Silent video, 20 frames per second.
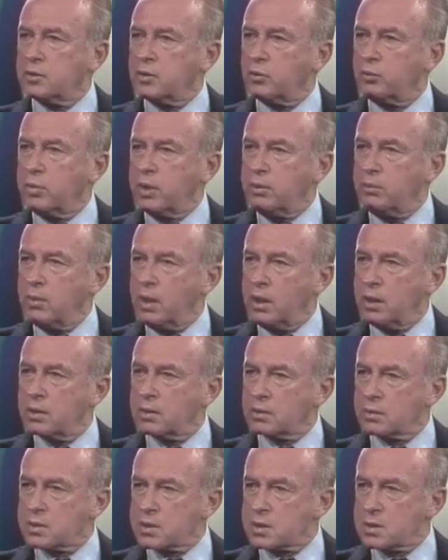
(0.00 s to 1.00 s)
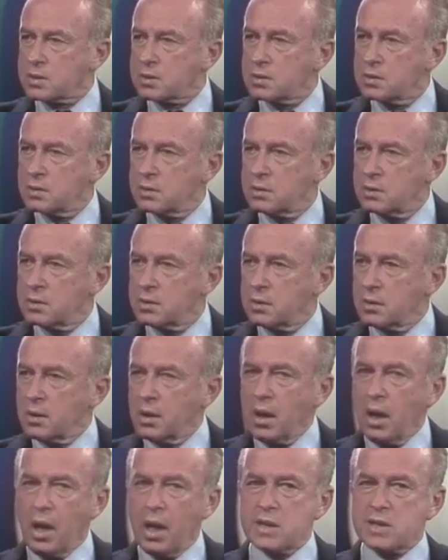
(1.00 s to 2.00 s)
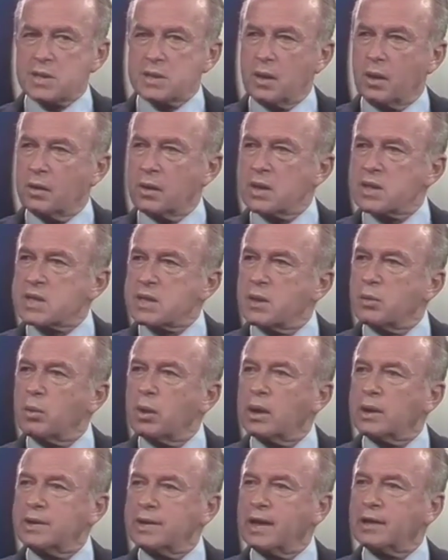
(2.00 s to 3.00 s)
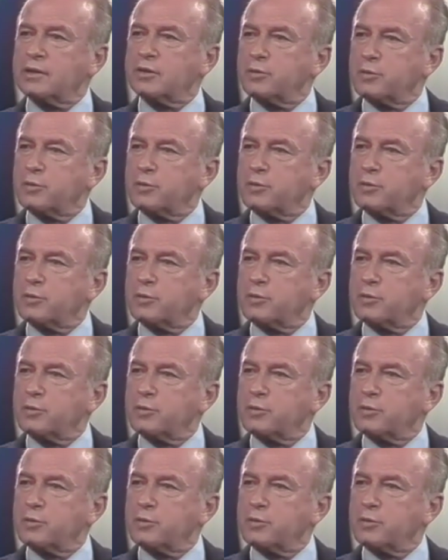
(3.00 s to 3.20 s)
of the PLO were elected to be mayors,